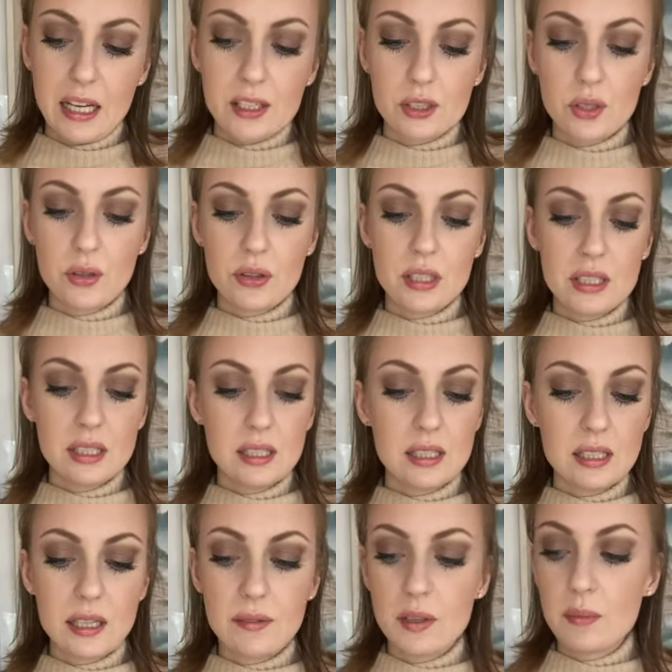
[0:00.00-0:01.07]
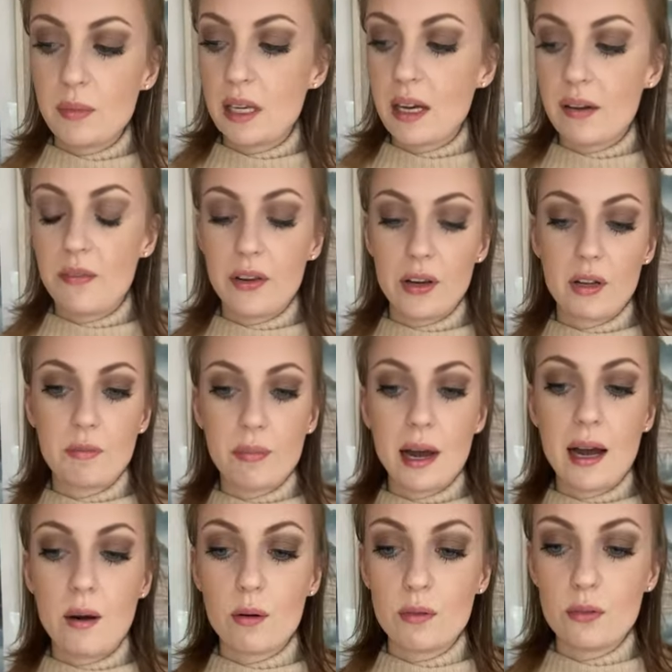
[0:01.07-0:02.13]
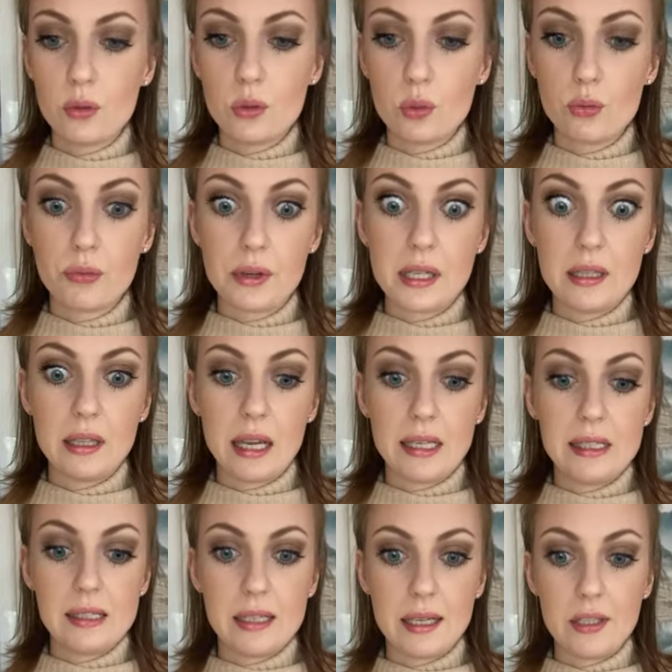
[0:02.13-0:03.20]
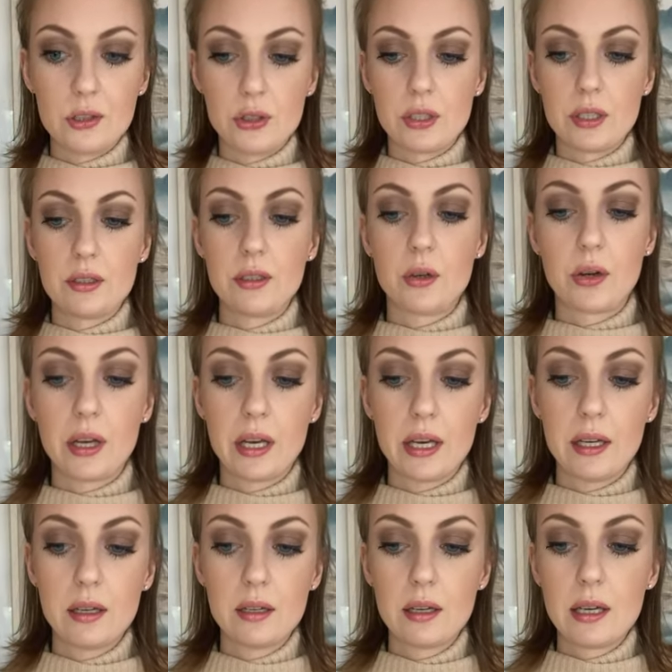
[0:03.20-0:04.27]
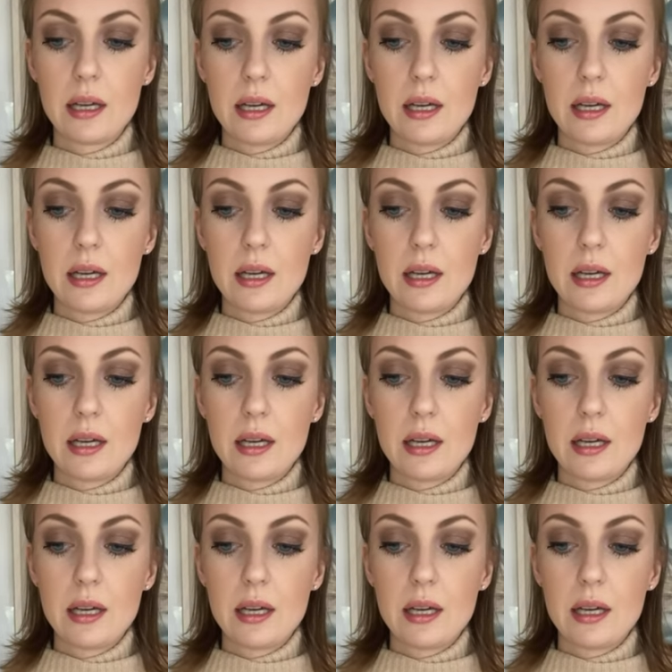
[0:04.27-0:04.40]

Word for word: So this is giving me a very powerful realization, okay?